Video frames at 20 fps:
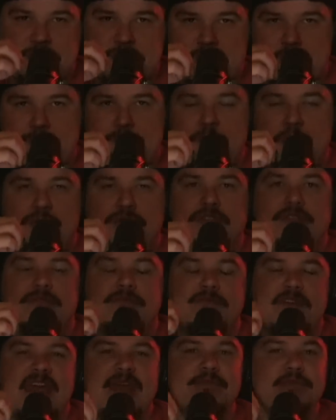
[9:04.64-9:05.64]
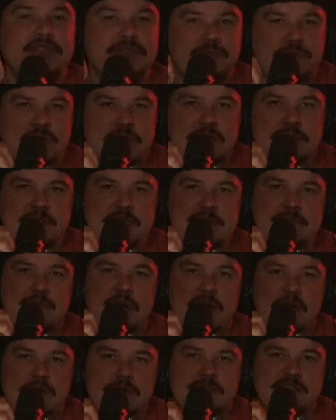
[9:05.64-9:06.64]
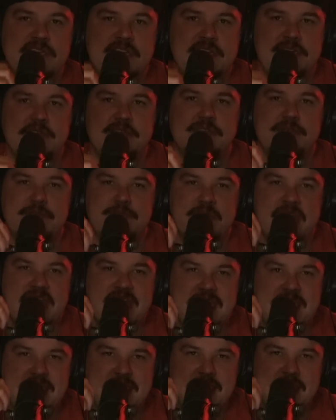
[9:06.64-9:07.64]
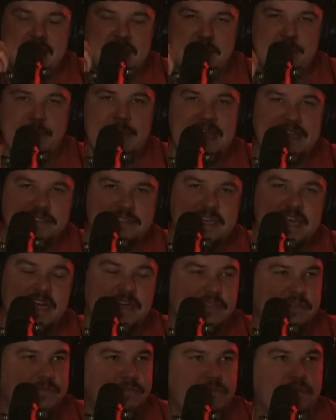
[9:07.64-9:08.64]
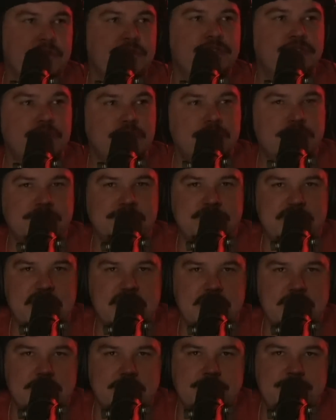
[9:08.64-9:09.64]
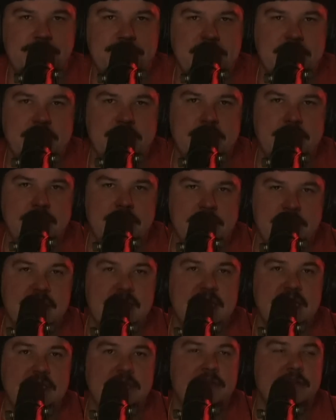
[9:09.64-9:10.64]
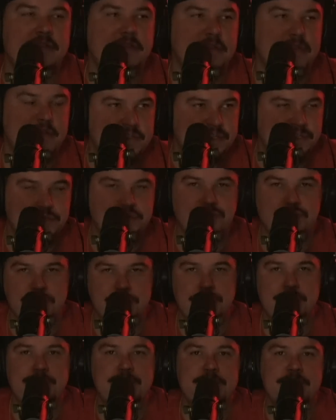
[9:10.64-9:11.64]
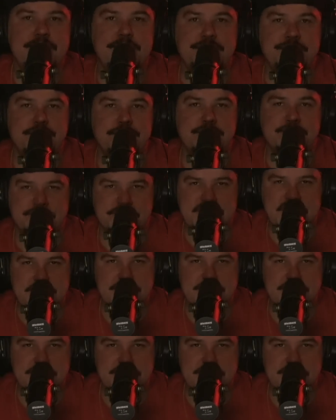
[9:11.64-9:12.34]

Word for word: some of the most famous works in modern Satanism and the main text for the Church of Satan. Again, this group, the Church of